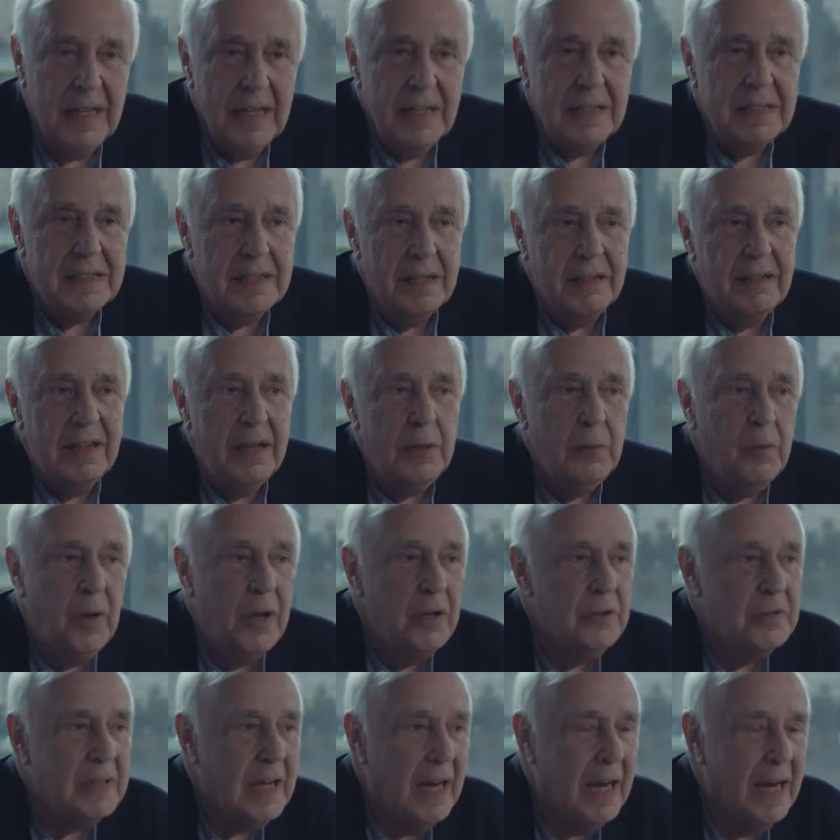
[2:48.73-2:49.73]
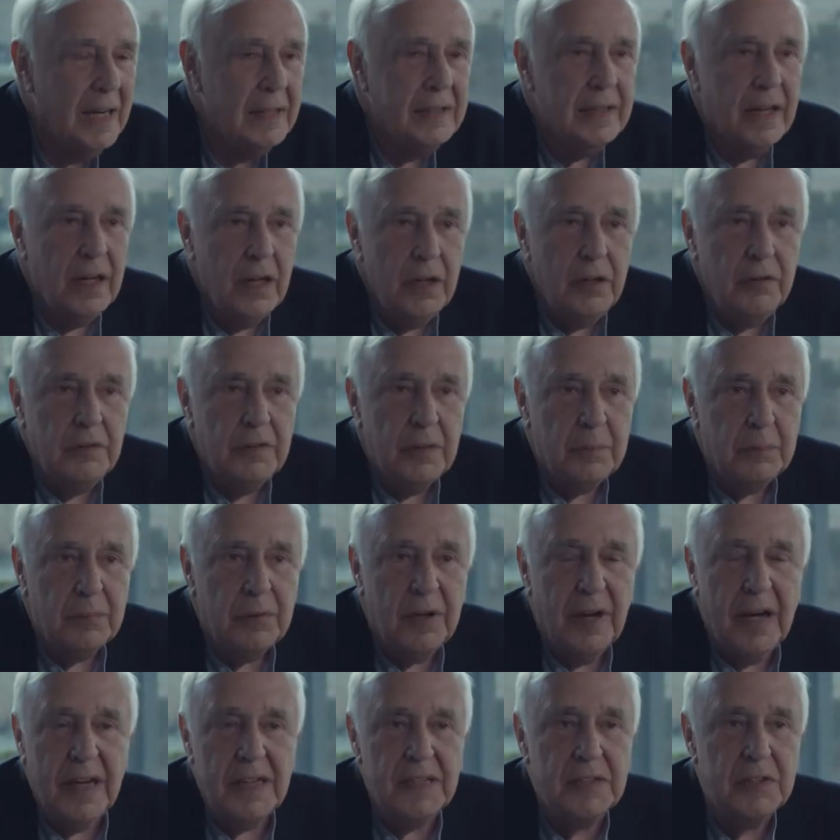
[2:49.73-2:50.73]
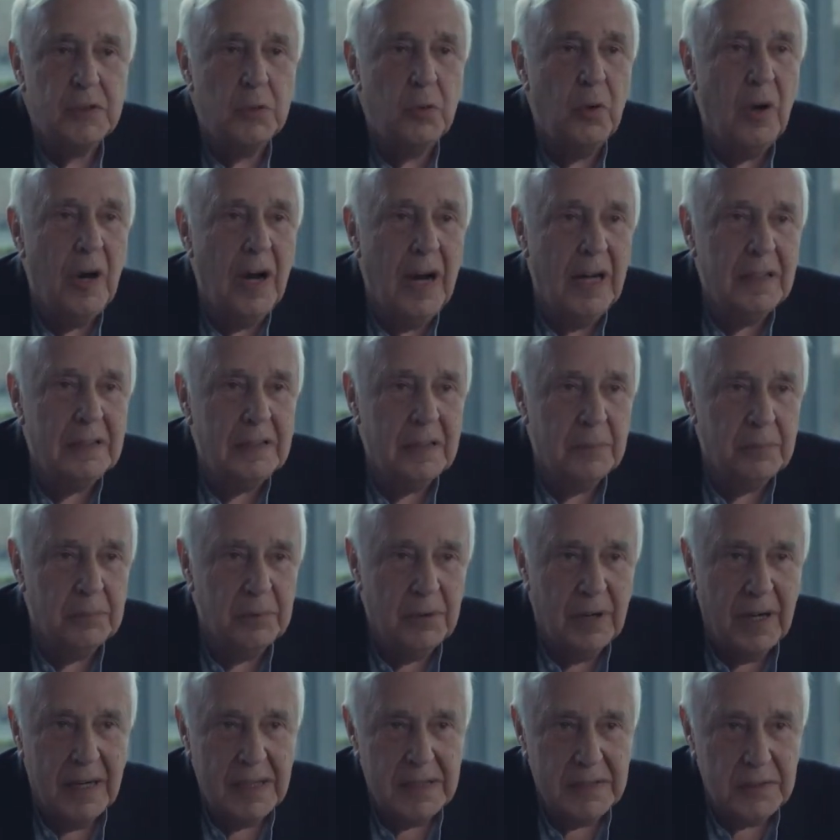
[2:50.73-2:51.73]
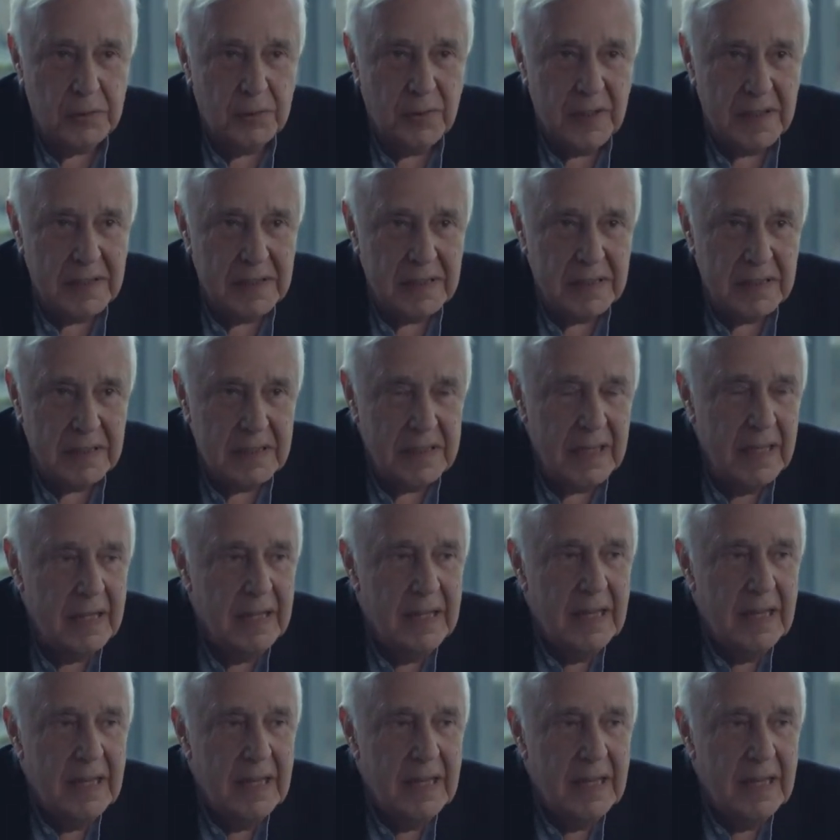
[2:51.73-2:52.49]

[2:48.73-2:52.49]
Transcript: So they won't either overprice or underprice risks.